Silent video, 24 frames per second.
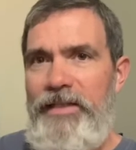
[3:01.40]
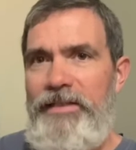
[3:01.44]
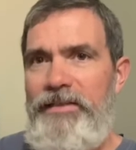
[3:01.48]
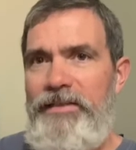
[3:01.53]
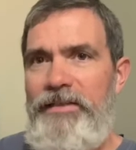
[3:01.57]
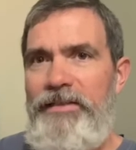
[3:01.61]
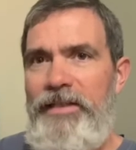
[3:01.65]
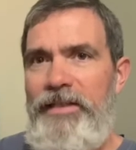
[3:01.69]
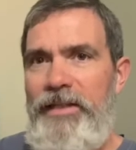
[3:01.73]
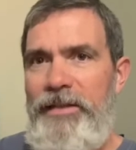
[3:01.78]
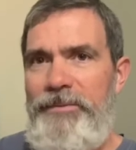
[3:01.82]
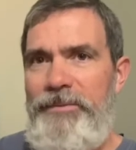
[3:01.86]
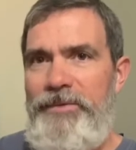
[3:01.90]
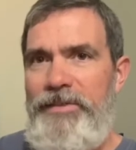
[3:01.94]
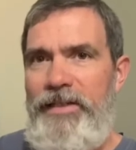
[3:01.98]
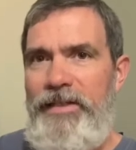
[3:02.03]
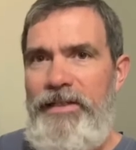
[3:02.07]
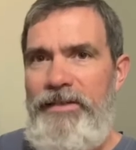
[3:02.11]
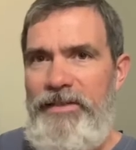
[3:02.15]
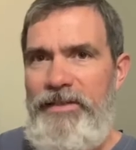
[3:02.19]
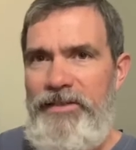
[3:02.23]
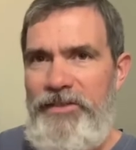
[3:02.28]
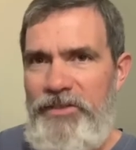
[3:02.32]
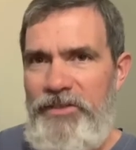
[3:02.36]
the
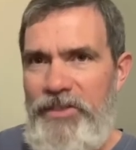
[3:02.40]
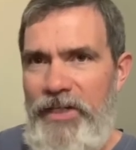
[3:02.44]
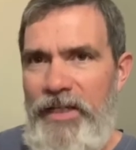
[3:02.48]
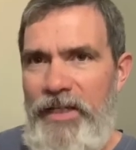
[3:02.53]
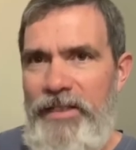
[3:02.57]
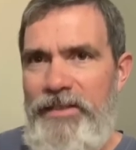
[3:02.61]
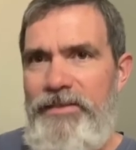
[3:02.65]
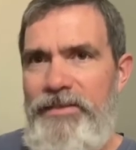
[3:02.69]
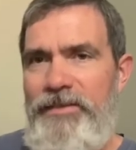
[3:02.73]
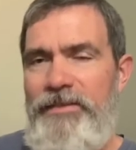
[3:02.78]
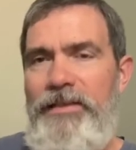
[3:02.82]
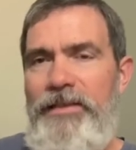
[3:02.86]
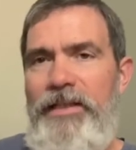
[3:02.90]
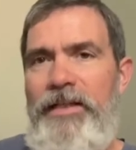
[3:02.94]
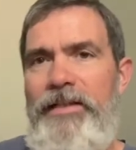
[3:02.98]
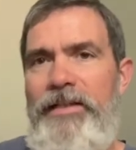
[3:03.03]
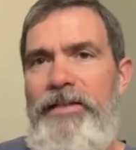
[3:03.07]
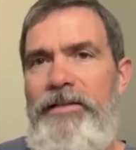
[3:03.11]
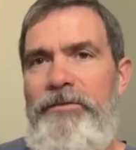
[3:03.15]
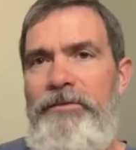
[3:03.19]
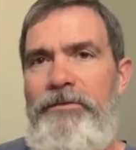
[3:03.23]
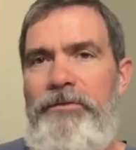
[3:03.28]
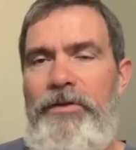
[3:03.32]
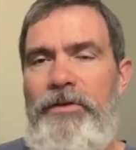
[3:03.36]
lampstand that shines the
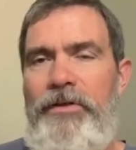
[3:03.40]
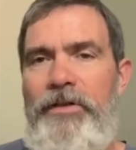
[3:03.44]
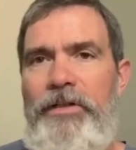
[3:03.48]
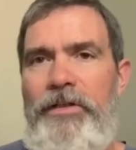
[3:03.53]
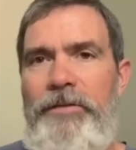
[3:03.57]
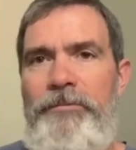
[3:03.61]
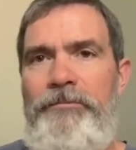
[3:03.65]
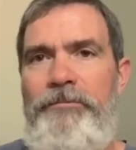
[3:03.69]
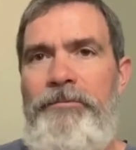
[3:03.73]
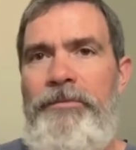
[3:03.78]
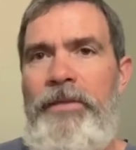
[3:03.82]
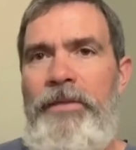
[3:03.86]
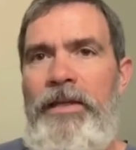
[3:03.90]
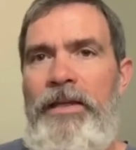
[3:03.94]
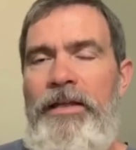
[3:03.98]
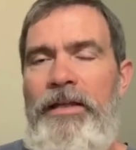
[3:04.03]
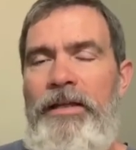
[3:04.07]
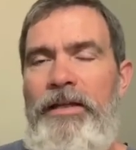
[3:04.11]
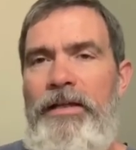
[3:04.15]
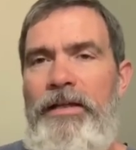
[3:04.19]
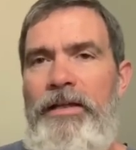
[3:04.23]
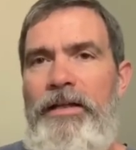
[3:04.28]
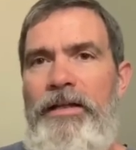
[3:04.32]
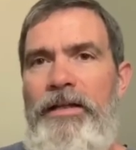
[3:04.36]
light in front.
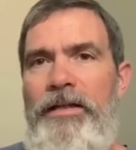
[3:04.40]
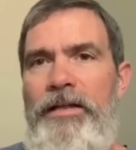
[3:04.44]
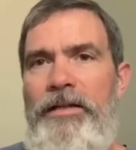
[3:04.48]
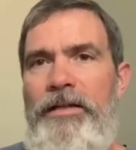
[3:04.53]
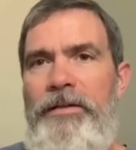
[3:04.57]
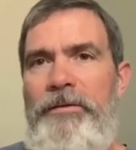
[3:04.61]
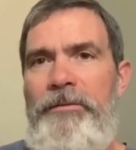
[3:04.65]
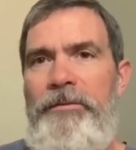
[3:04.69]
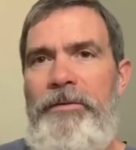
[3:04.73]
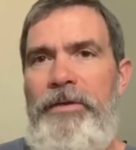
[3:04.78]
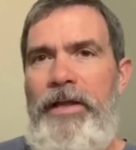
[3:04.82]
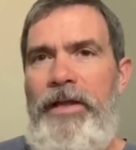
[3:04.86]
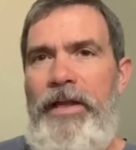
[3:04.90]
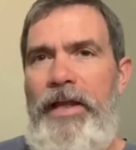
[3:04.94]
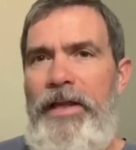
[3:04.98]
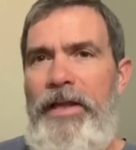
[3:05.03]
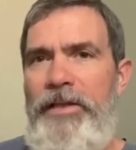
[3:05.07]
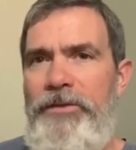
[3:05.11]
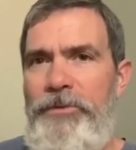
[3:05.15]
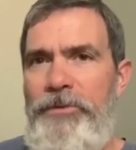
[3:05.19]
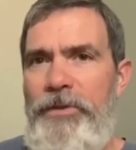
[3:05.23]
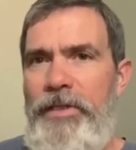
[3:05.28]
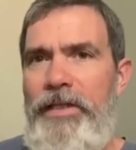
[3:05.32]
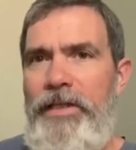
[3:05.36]
Uh,
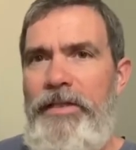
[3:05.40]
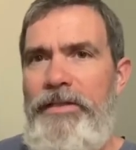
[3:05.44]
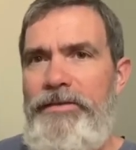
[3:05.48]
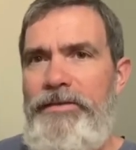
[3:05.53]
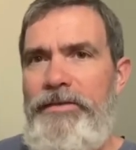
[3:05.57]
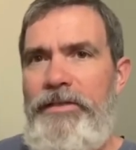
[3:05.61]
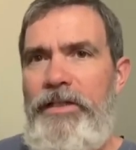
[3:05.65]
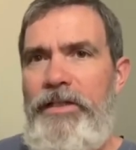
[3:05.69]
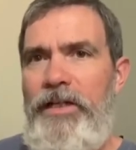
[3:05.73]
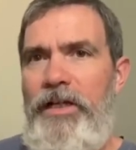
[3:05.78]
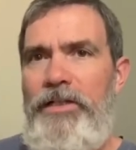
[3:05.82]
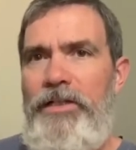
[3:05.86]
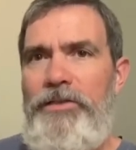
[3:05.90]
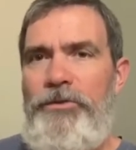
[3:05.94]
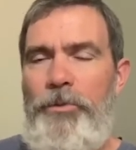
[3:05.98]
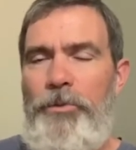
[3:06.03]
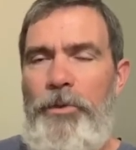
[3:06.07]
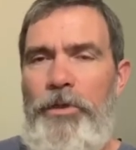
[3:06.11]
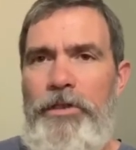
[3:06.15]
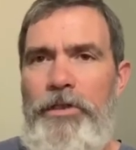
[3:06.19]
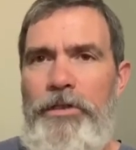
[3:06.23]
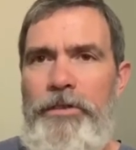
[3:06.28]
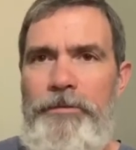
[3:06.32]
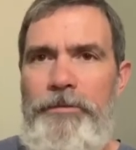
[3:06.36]
as we get into God's
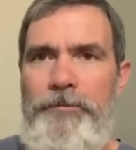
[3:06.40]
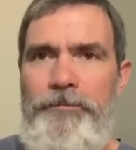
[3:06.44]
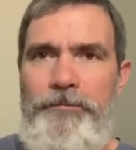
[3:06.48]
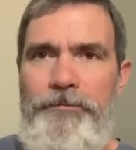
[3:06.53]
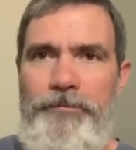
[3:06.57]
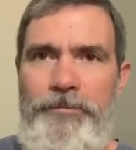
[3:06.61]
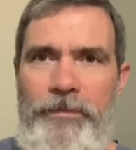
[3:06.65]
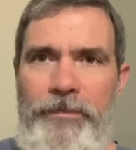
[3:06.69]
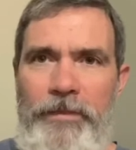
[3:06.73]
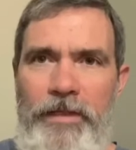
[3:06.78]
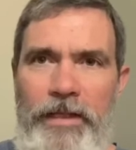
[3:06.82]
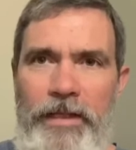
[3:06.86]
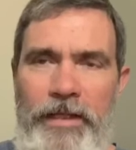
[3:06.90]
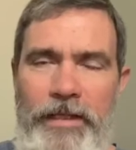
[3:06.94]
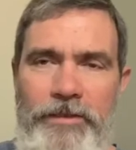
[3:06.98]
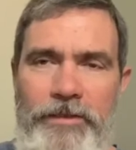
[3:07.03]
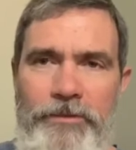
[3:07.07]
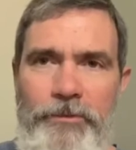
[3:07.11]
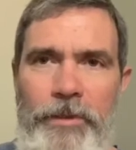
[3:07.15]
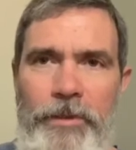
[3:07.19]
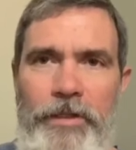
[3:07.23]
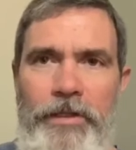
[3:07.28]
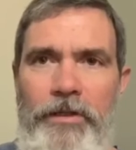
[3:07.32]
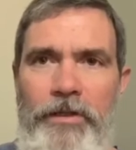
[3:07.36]
word, as
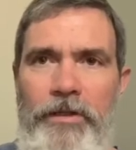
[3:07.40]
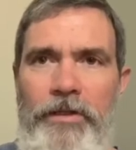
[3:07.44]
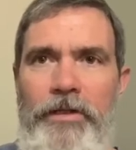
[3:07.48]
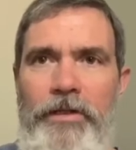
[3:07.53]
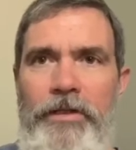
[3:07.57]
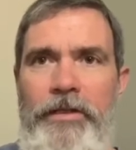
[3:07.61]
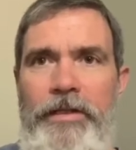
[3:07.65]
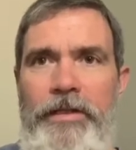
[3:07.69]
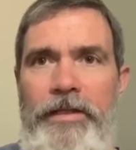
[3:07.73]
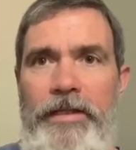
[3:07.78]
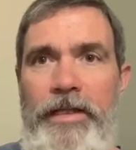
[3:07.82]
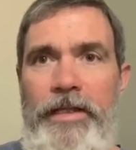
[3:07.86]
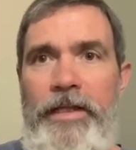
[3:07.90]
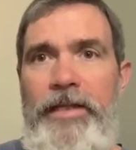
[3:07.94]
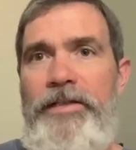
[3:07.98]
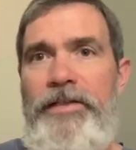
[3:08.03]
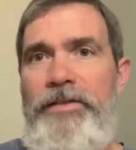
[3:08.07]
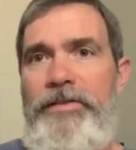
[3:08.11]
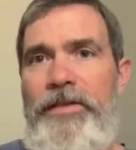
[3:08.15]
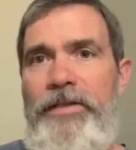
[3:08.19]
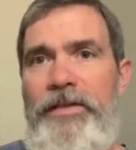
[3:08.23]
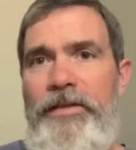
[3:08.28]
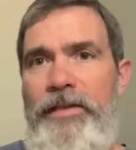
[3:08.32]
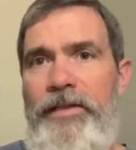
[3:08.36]
we are
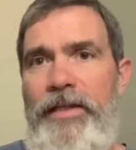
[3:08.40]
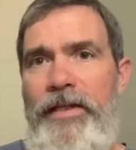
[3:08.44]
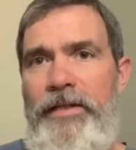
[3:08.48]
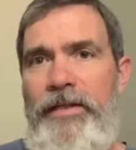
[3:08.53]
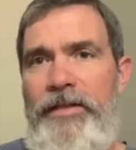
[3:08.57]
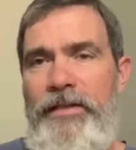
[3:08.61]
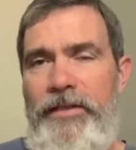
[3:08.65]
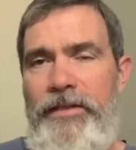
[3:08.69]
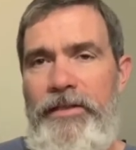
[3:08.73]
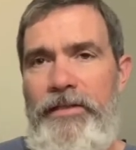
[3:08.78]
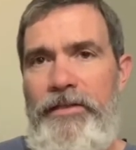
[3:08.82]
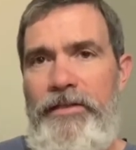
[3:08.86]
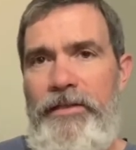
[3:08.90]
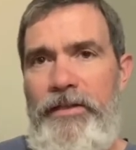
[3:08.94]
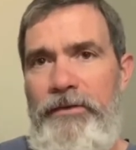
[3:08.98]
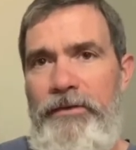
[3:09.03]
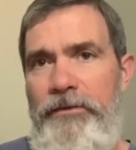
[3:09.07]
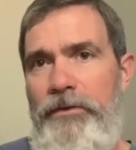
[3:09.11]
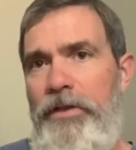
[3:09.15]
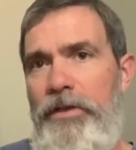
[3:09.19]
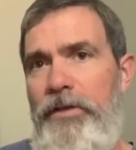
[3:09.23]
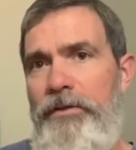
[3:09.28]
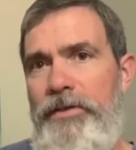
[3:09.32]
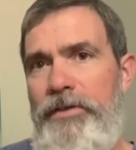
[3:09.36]
engaged in that here,
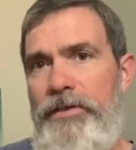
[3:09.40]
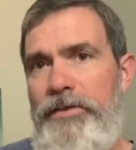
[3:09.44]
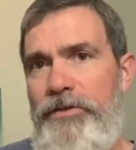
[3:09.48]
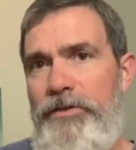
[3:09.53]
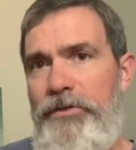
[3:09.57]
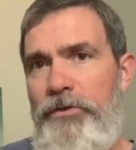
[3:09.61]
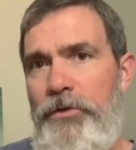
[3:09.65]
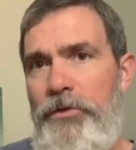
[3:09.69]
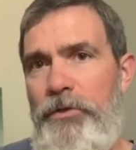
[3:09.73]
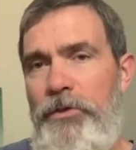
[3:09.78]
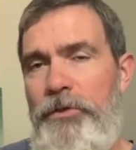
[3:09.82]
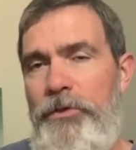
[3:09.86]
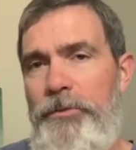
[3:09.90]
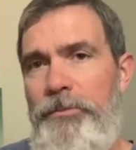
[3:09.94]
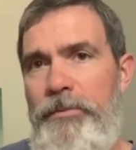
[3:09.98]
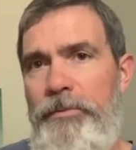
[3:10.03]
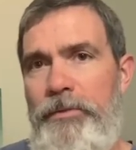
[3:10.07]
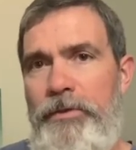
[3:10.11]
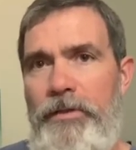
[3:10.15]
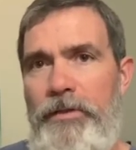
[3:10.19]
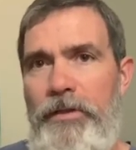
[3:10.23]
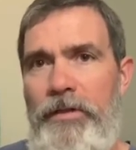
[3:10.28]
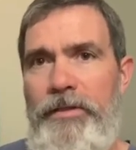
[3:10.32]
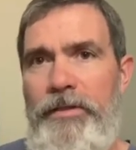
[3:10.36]
even on this group
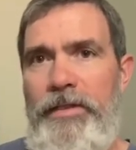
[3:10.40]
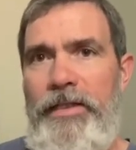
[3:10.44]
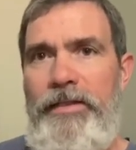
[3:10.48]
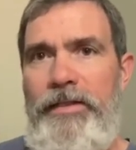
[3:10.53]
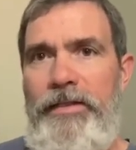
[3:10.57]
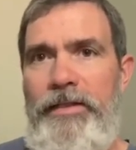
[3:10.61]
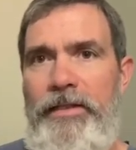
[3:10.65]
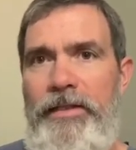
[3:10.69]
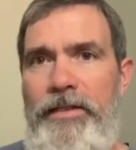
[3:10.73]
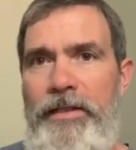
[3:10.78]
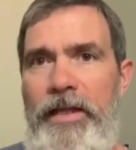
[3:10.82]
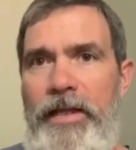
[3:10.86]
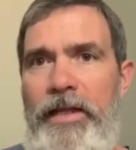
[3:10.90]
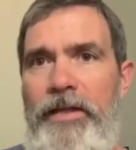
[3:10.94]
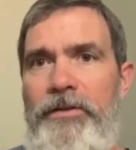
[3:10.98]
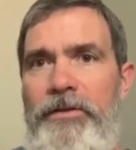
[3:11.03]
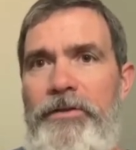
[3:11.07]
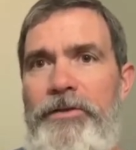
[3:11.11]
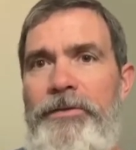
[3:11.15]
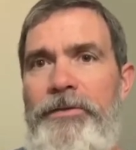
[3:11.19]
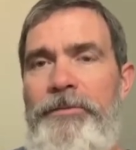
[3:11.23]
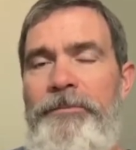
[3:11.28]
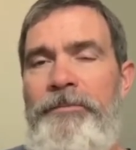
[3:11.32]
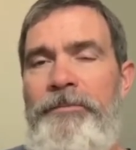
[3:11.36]
in our daily encounter,